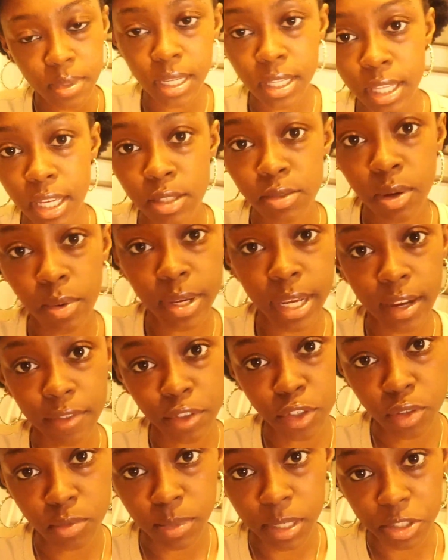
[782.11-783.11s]
And that's why we have
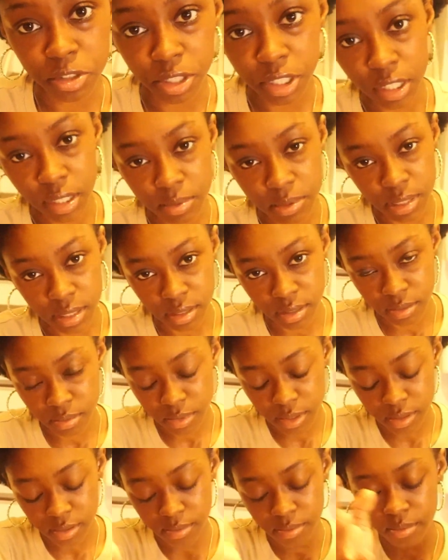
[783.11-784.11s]
2 measuring cup
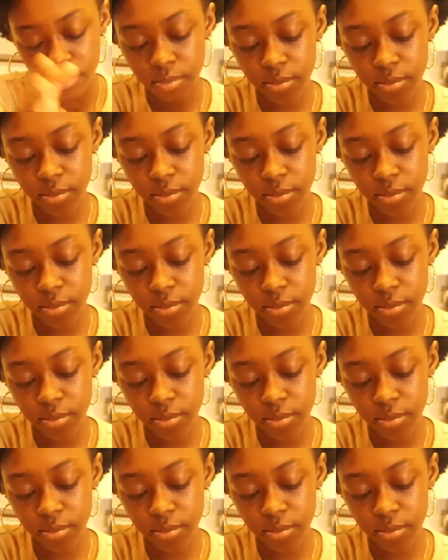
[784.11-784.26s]
systems.